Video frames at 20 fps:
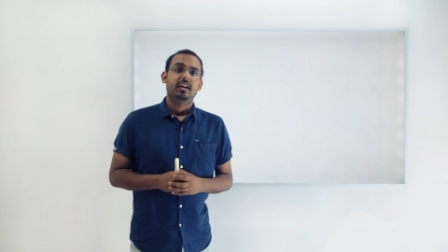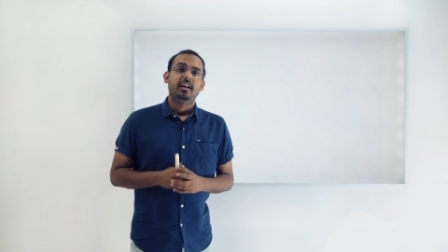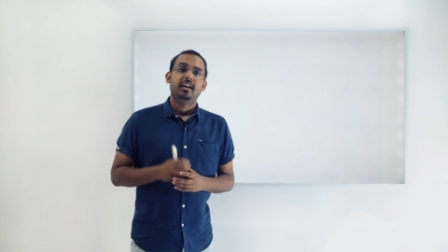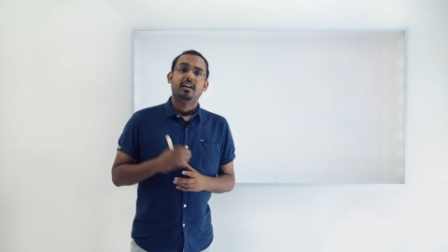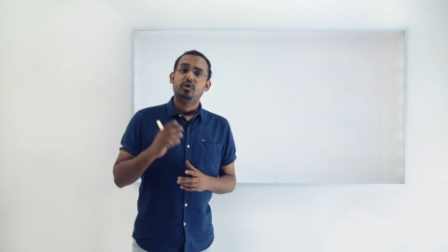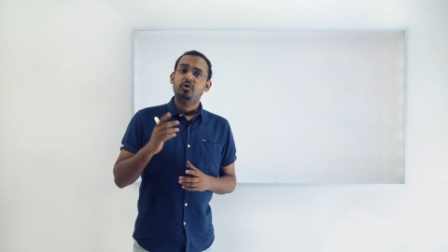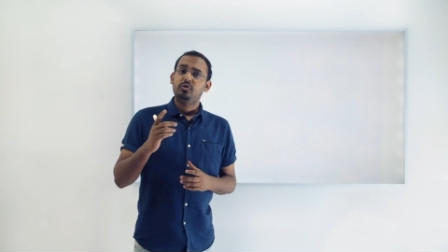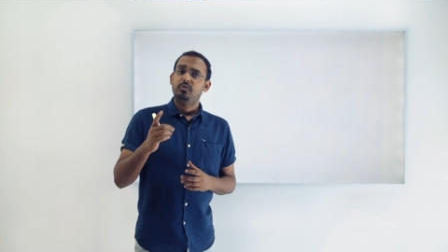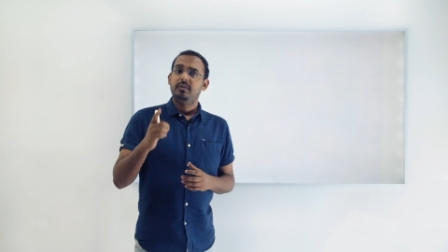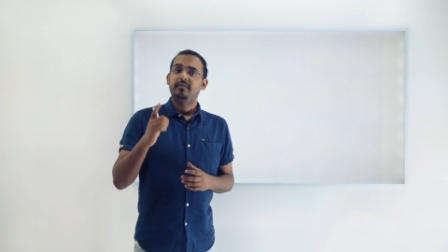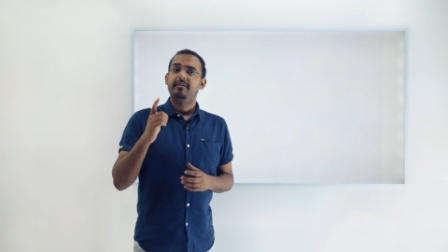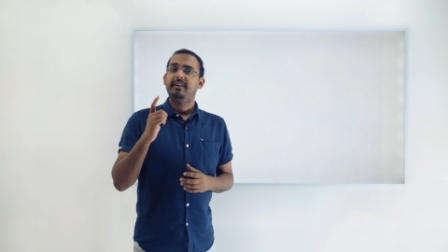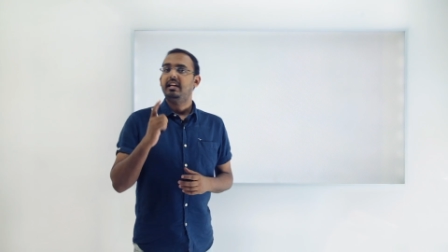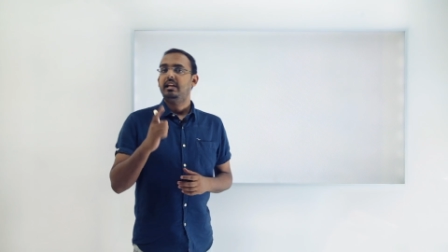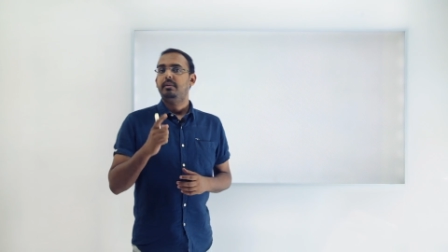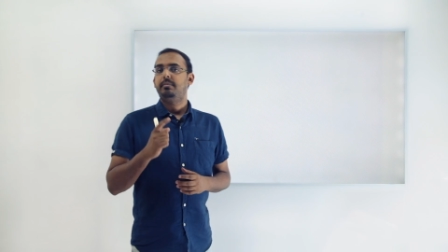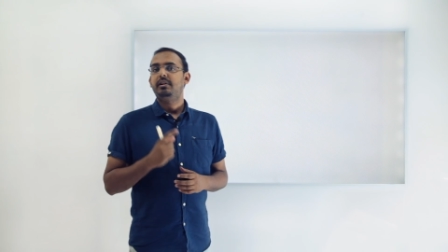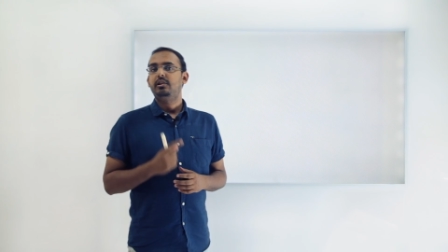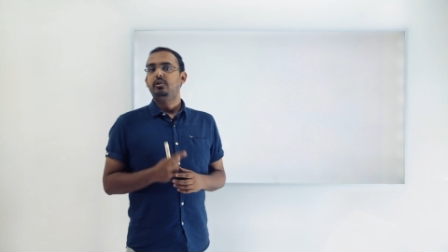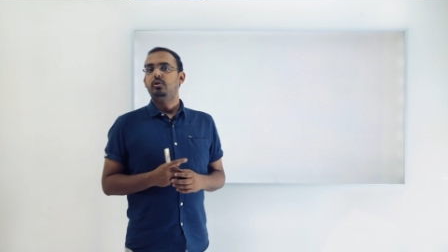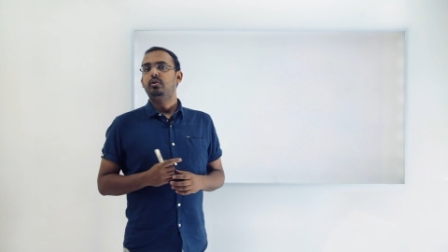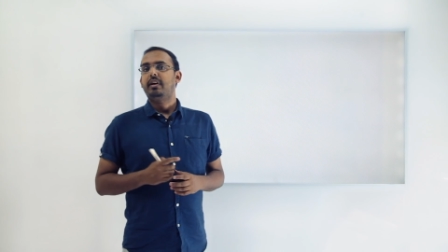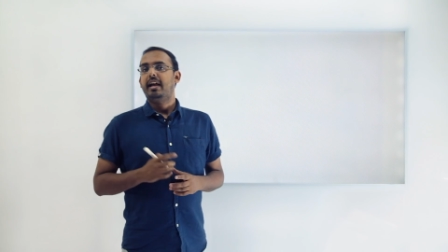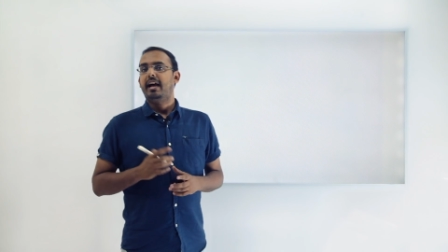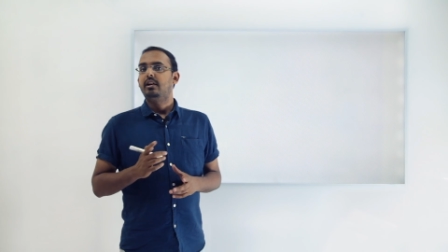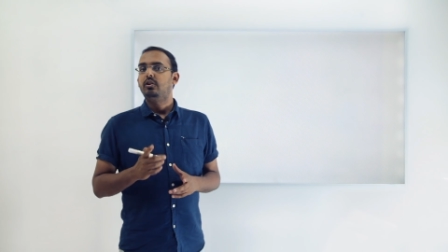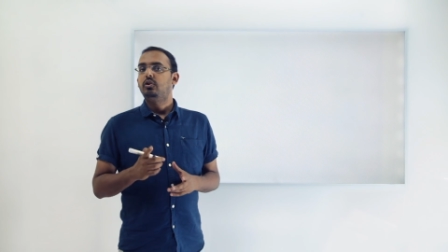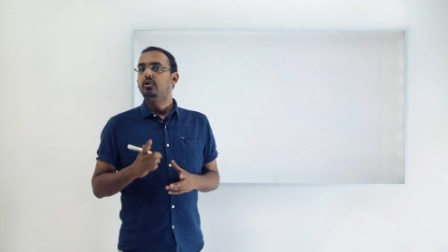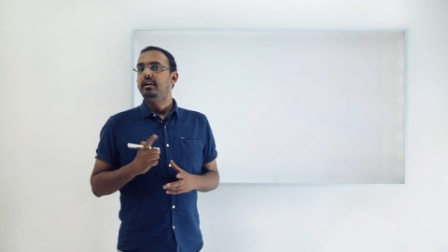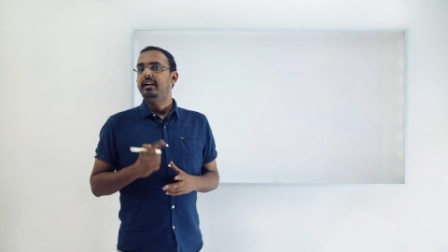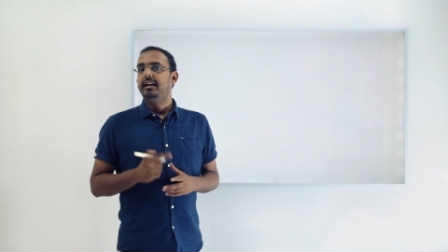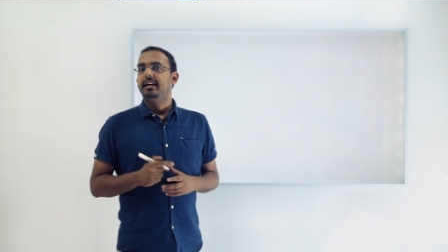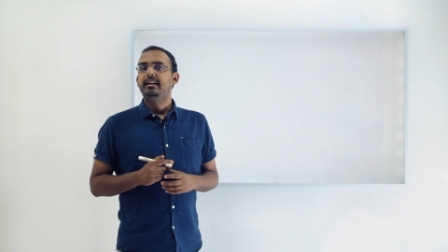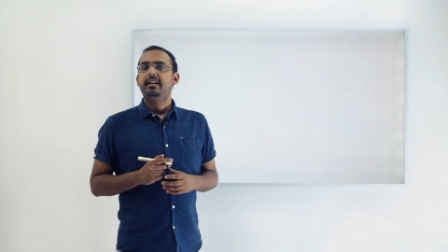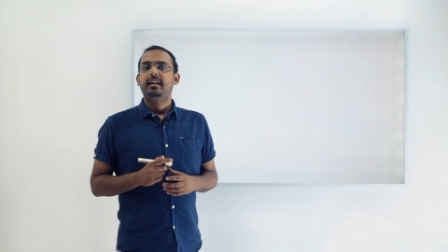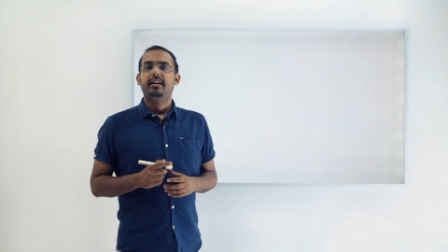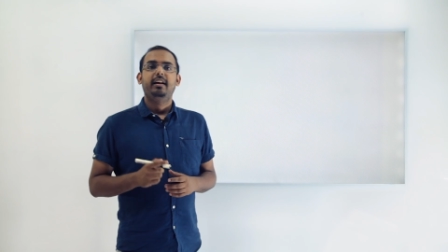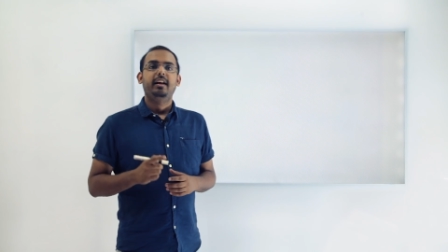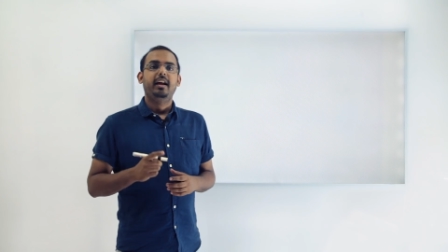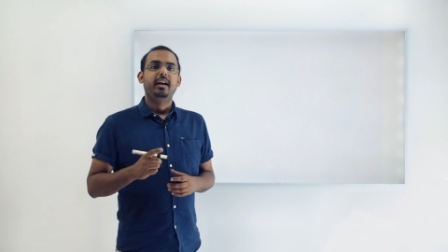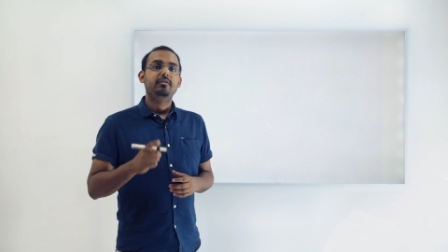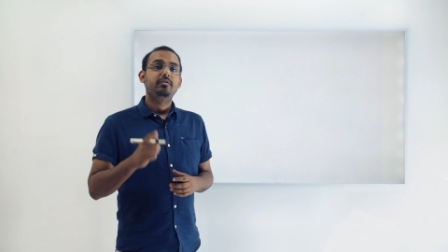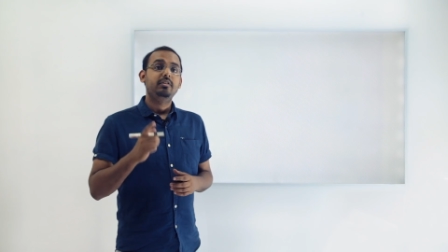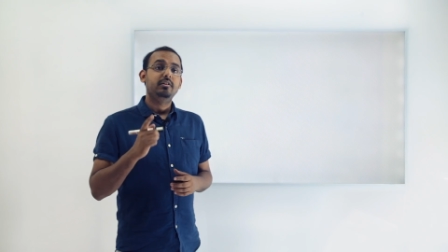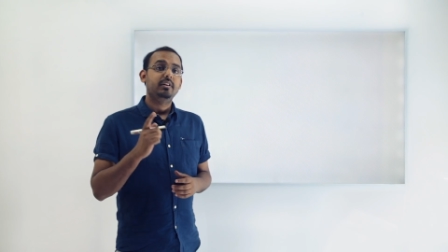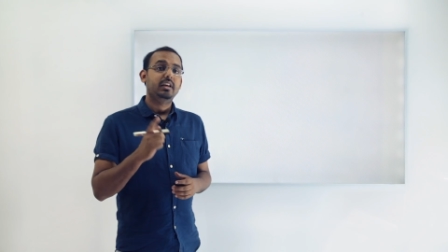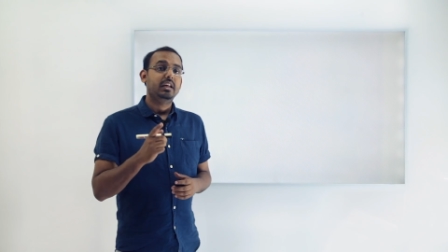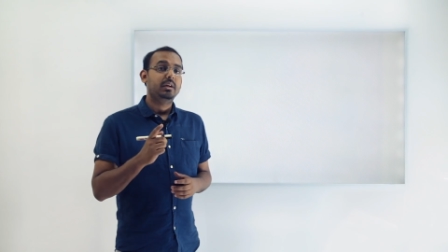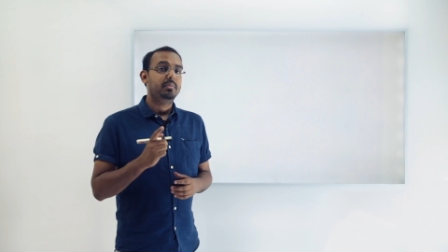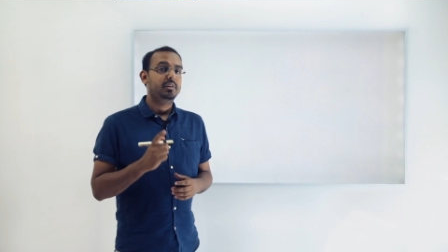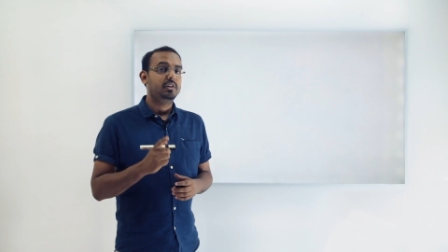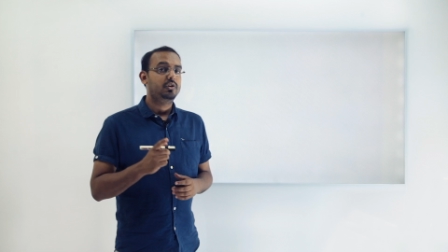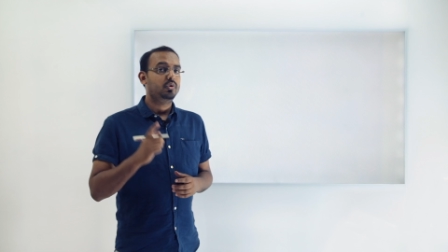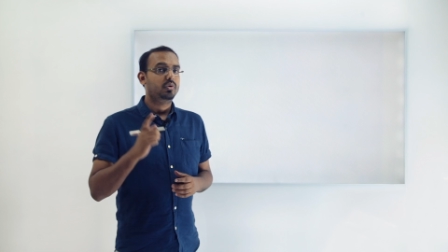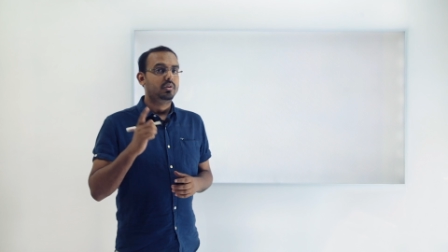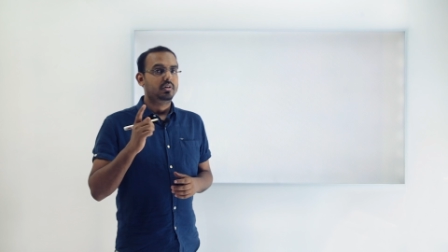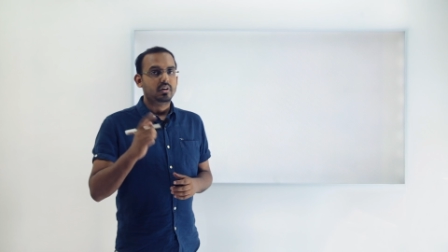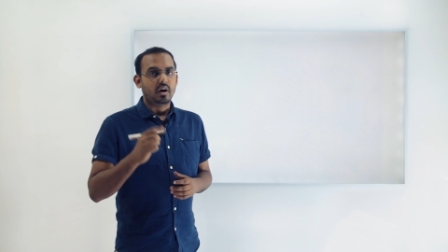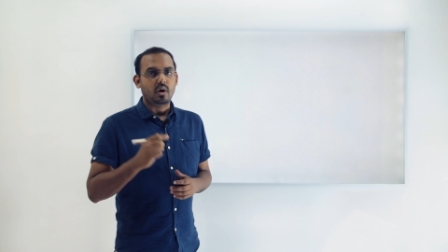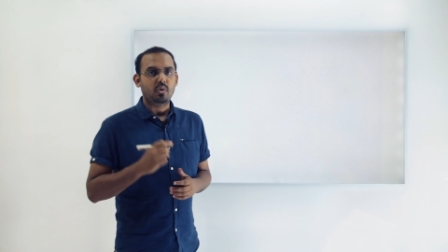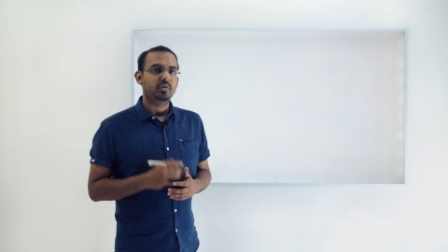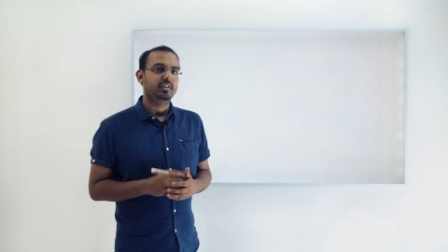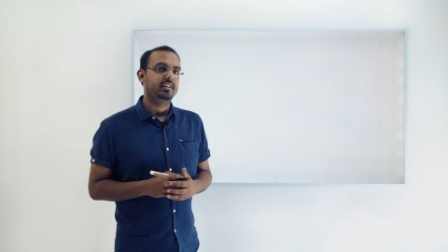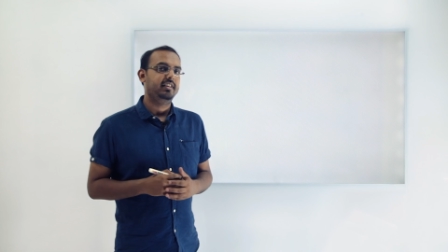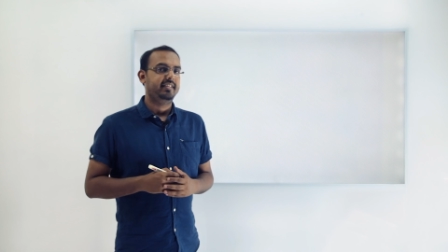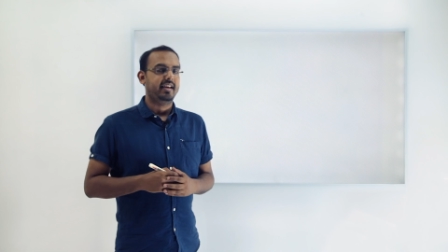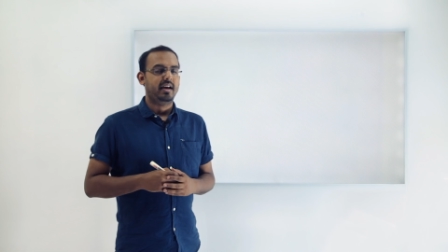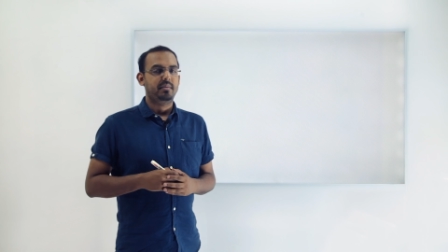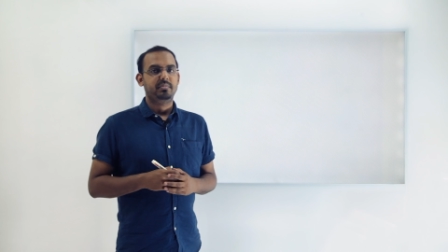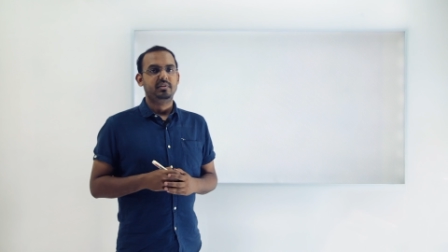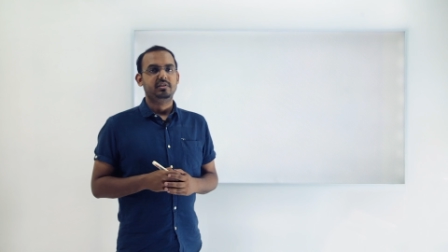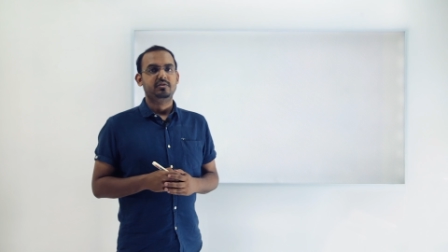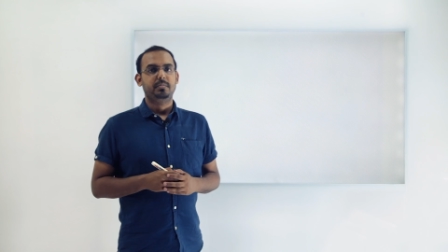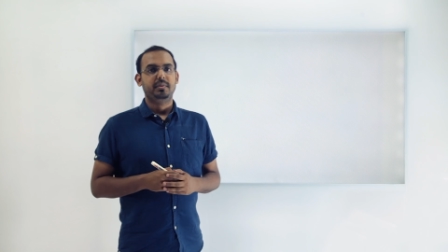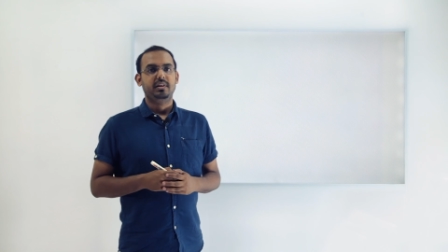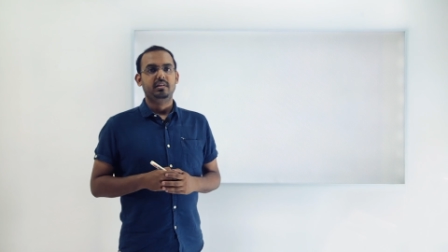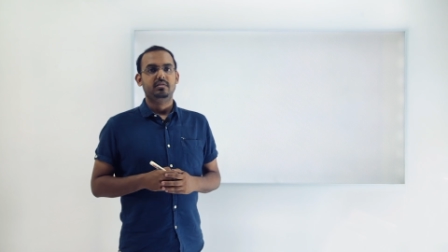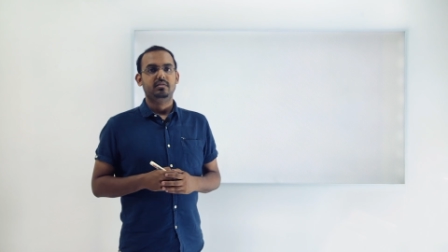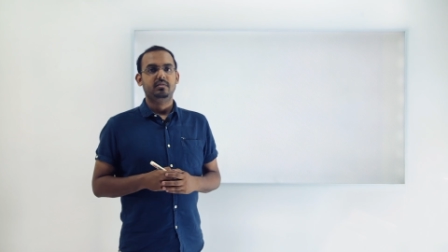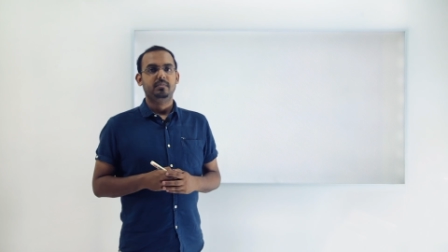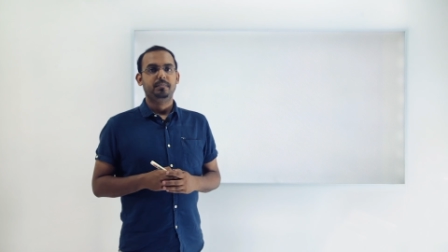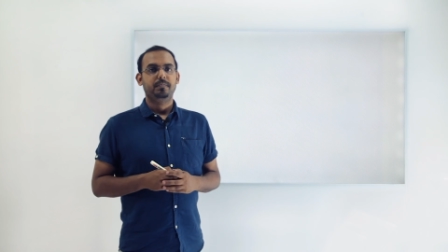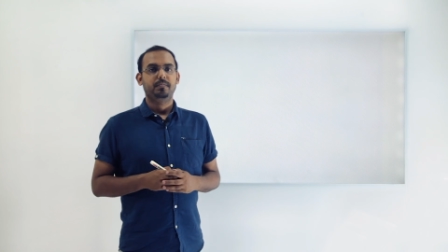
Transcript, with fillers: Because we were able to calculate and we were able to count the sample space.